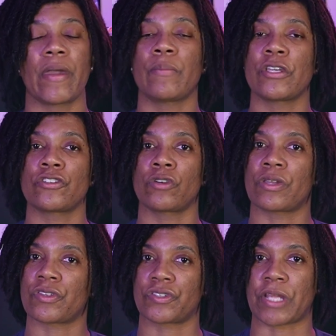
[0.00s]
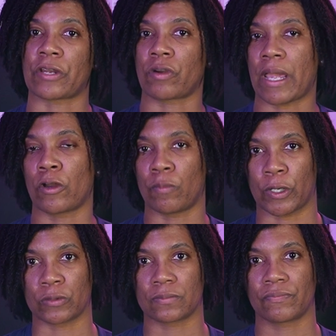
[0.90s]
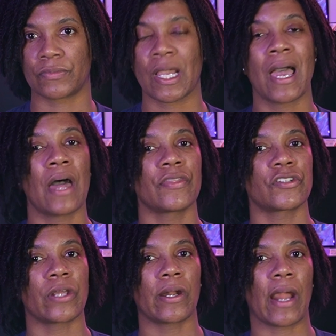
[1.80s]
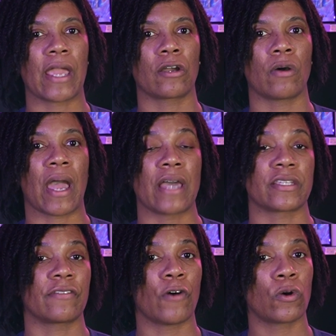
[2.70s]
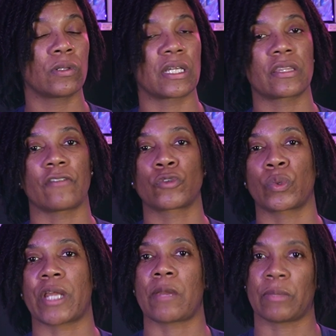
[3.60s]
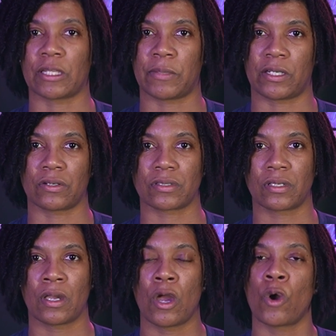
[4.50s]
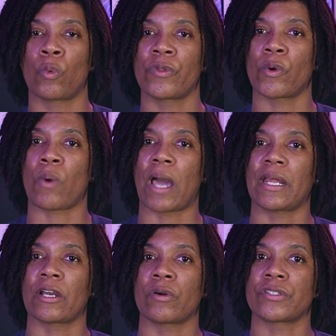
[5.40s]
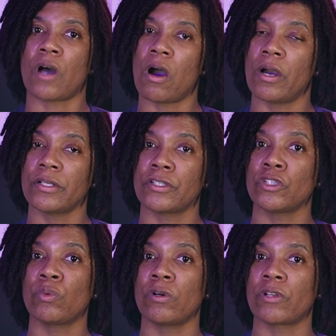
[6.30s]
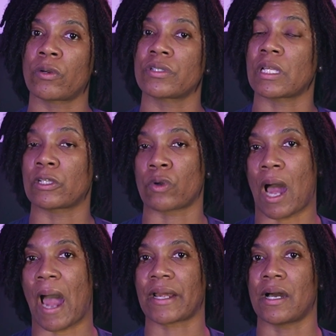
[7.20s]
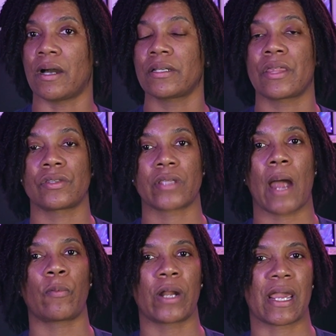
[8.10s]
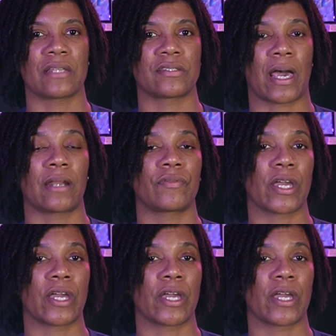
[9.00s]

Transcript: that means you're in the standard angle mode. The standard angle has a focal length of 28 millimeters. When the wide angle is on, you will notice a little icon in the top right hand side of the